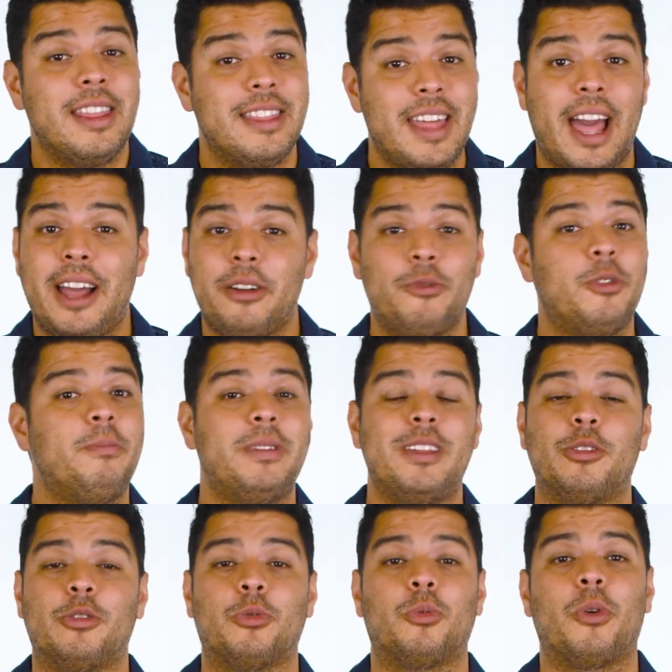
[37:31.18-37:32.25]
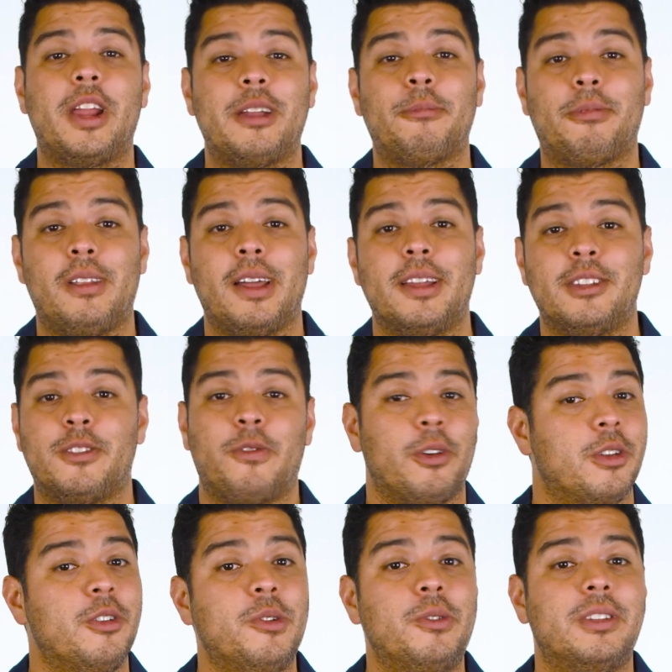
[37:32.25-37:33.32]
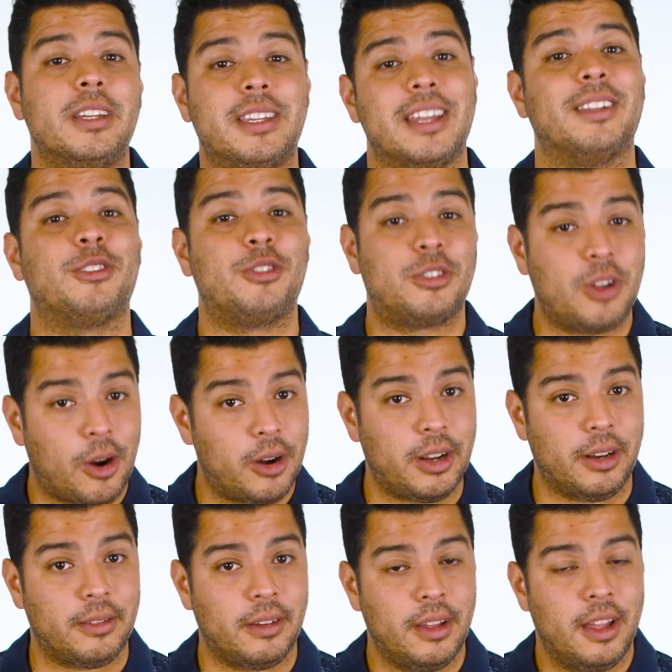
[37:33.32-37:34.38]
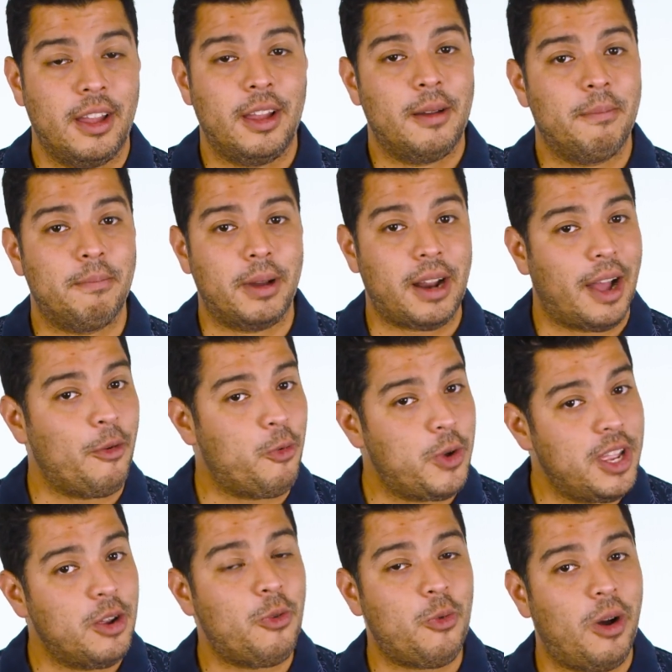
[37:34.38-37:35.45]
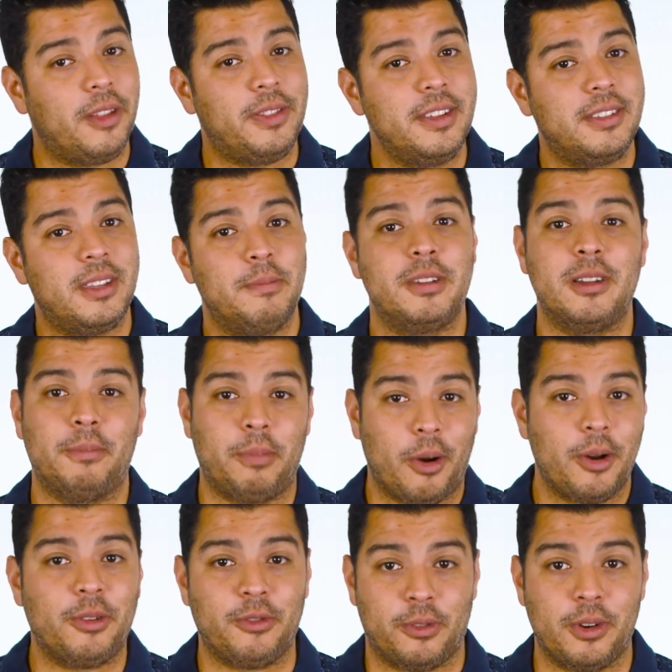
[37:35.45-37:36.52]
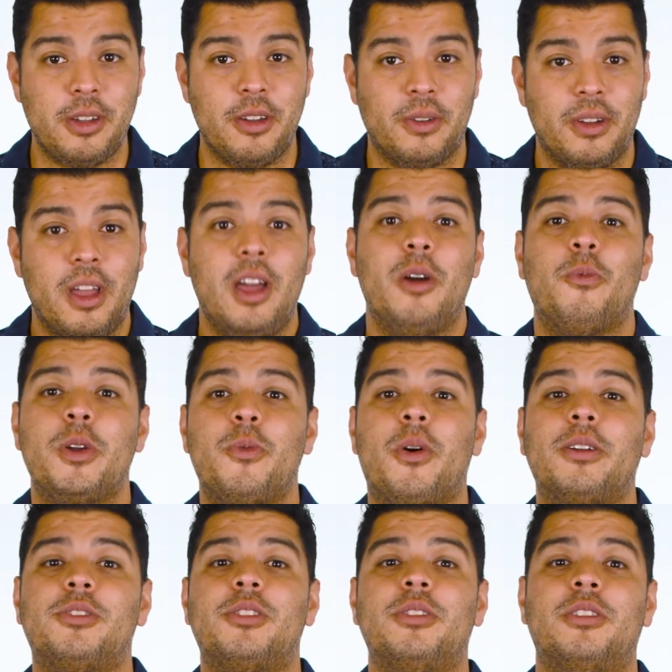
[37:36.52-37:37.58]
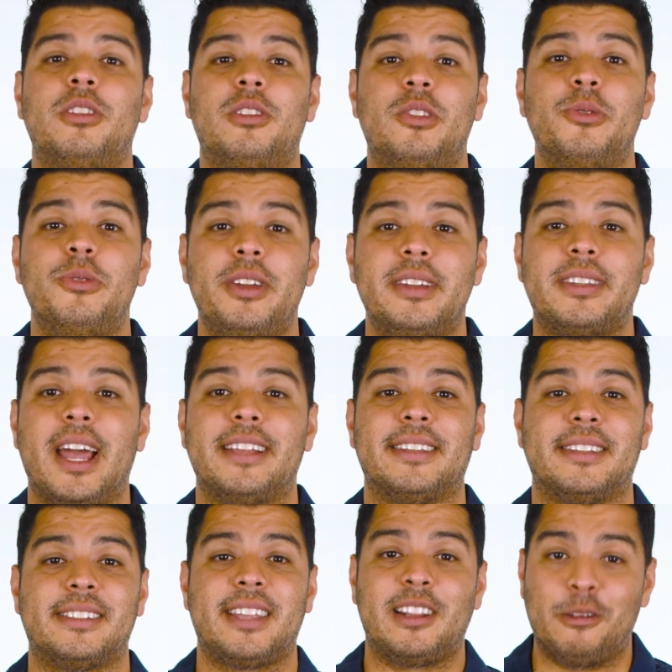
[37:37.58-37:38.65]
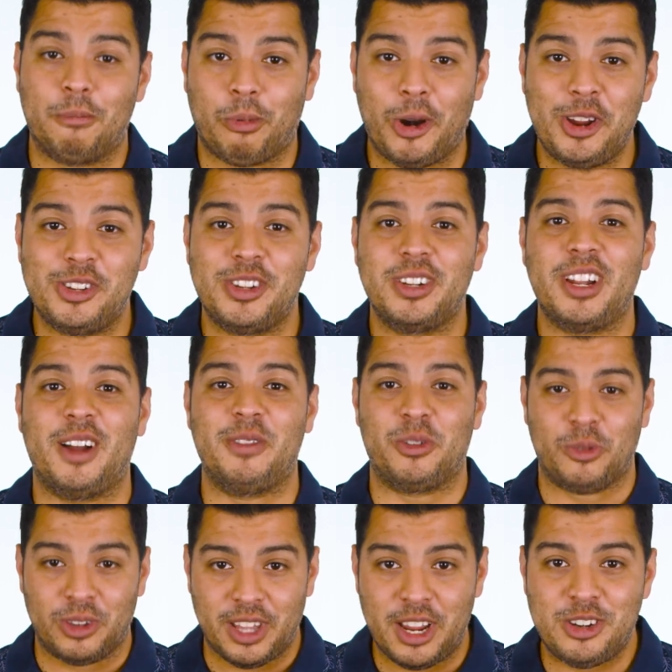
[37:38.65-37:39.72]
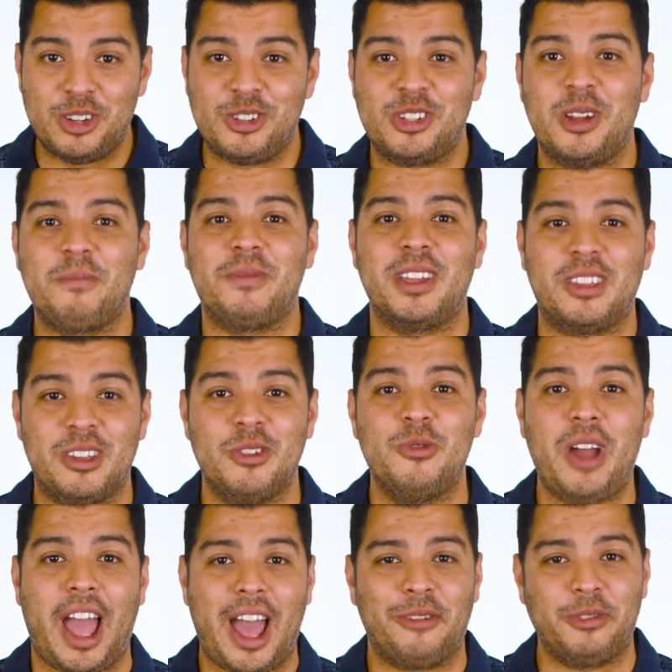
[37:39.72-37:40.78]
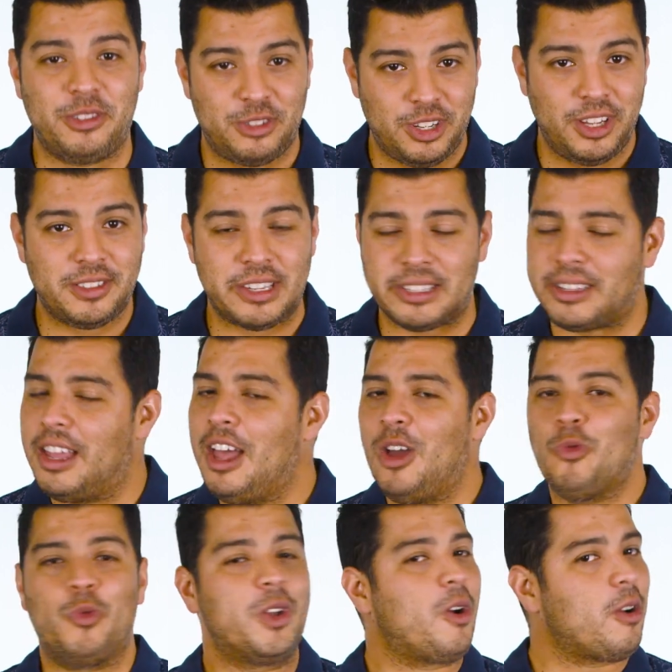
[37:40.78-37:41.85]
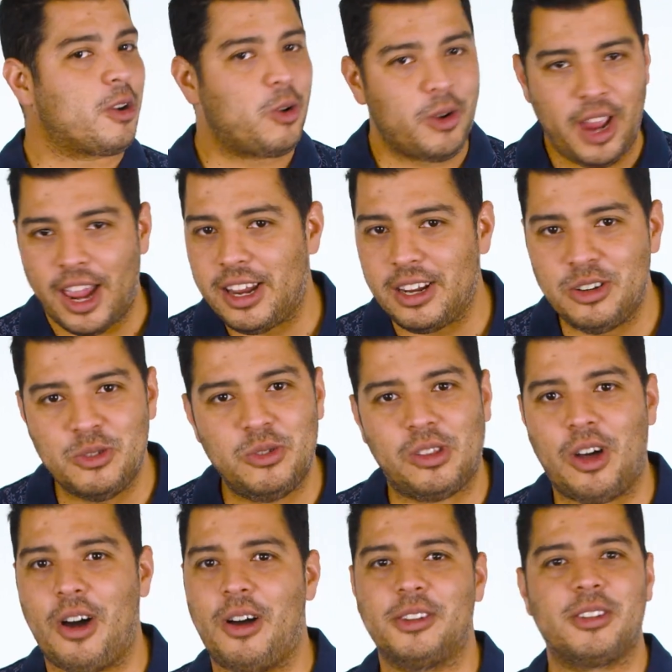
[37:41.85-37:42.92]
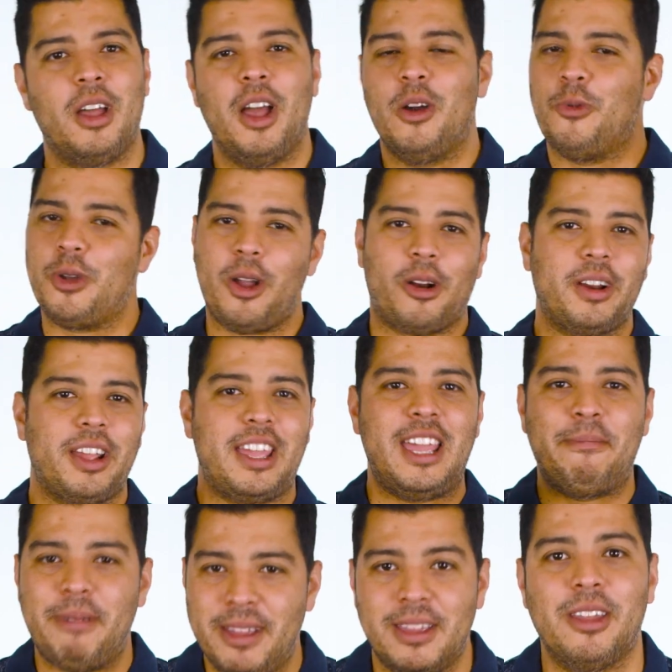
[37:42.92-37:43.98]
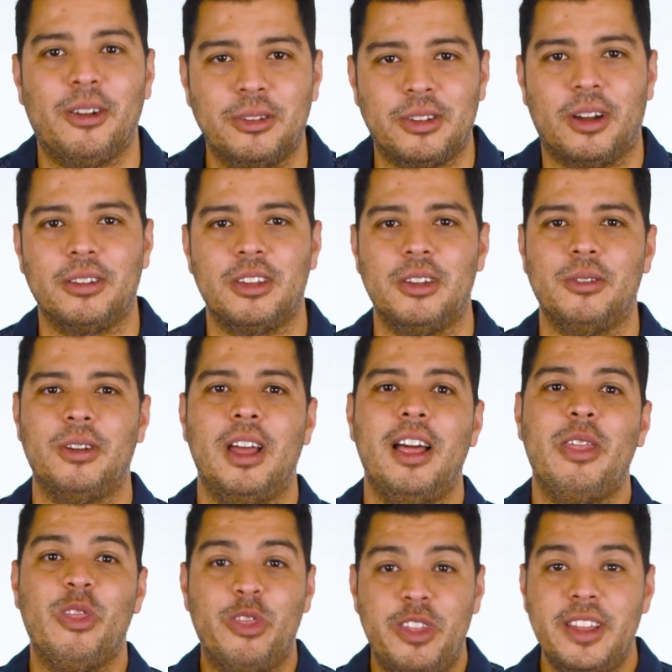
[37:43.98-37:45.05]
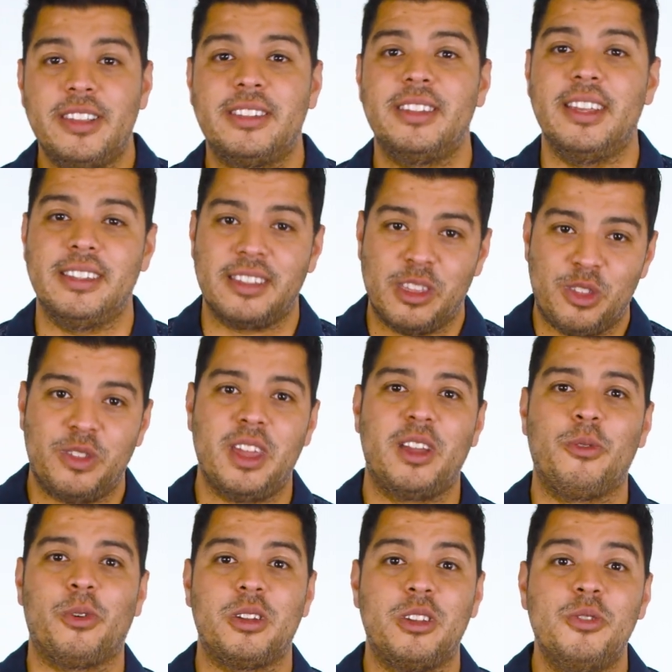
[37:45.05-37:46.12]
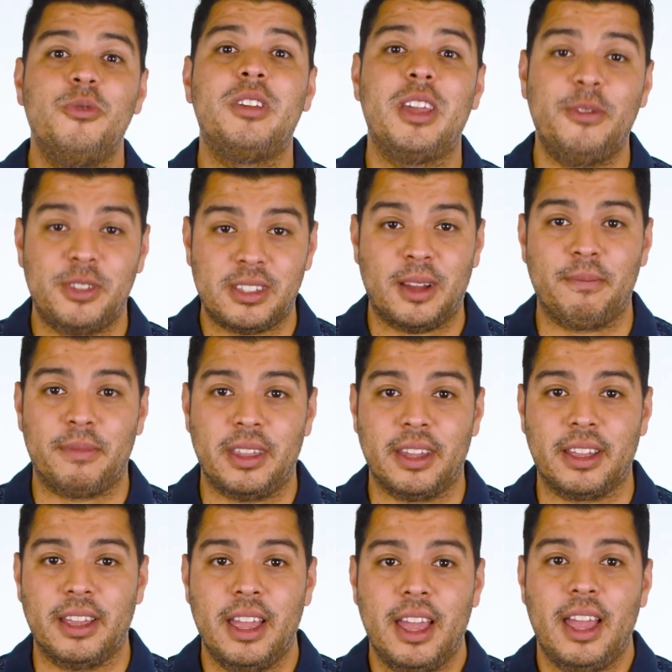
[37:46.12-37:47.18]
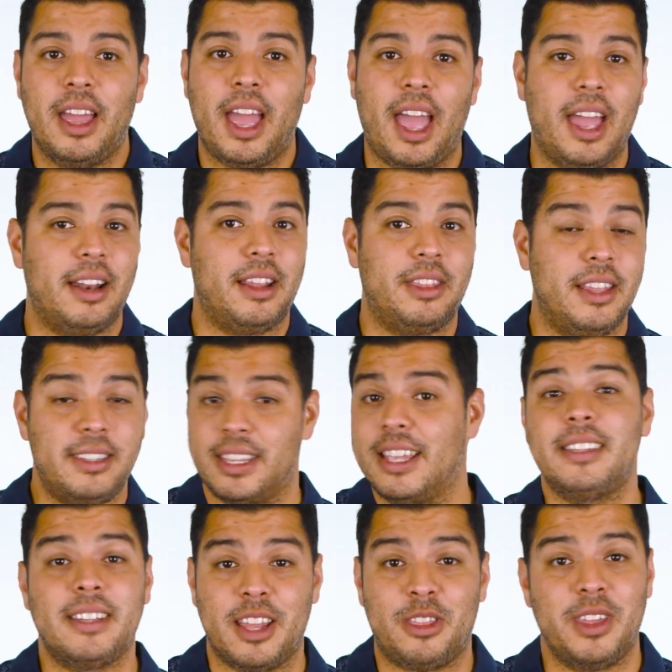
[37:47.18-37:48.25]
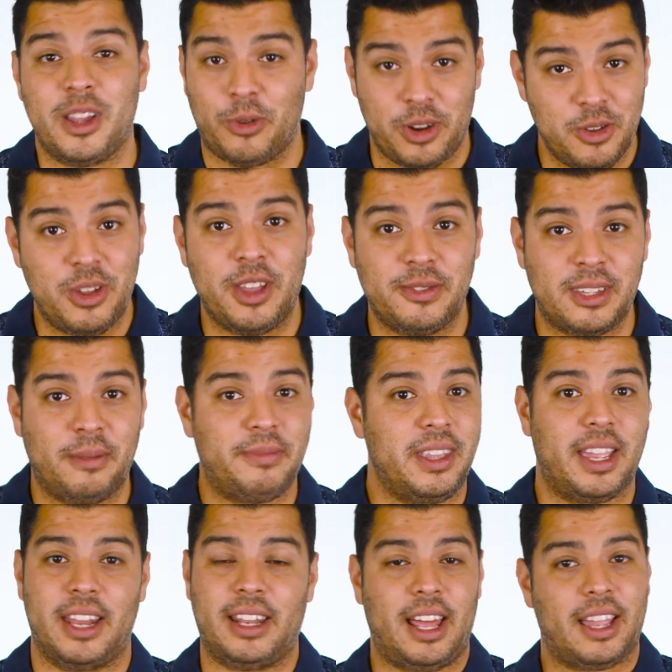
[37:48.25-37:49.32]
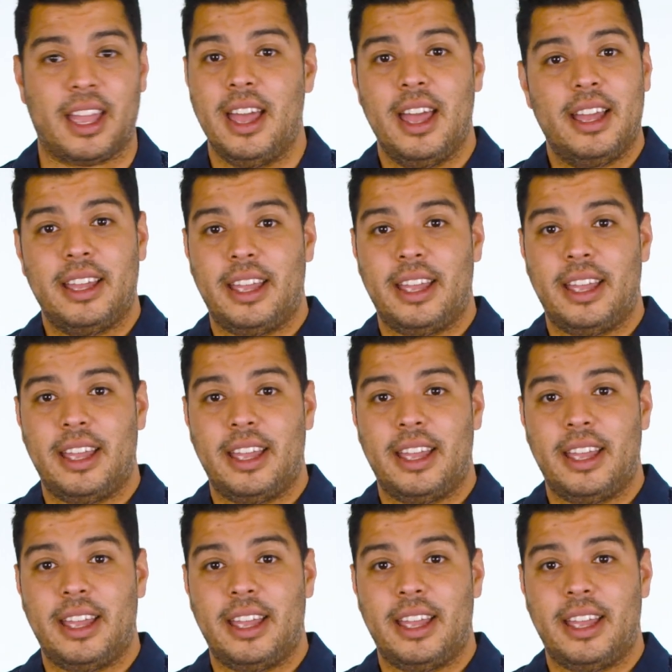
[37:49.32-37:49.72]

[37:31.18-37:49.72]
That would be a great place for you to get started. But we don't want this to be a burden for you. We want you to do this as a celebration of the relationship that you have with Jesus. We aren't creating new laws. We aren't heaping guilt on you. This is a thing where you give something, and this isn't a thing where you give something and like